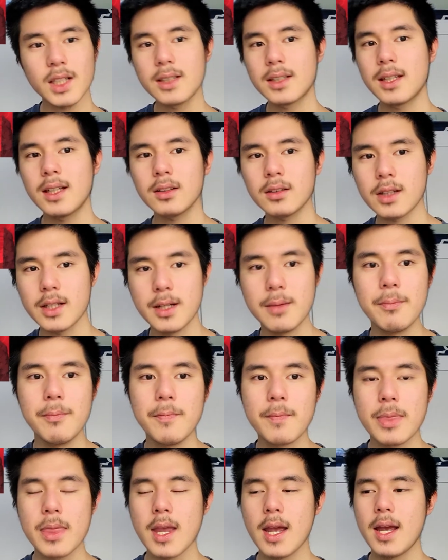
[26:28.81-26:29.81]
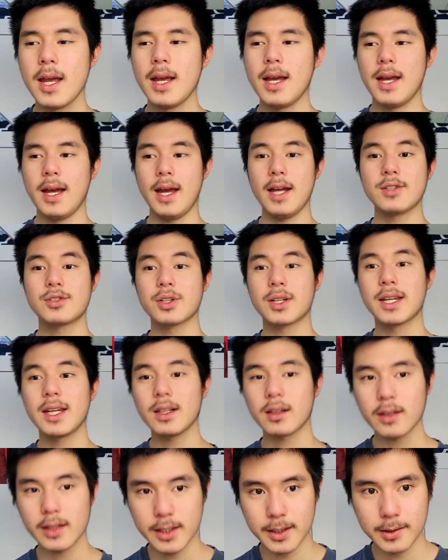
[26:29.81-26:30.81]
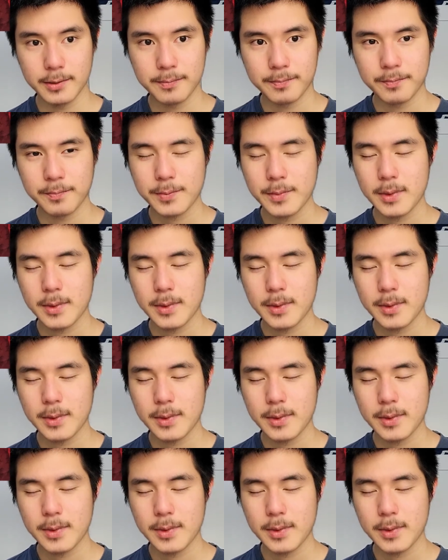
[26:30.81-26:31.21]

kill him. And to kill him,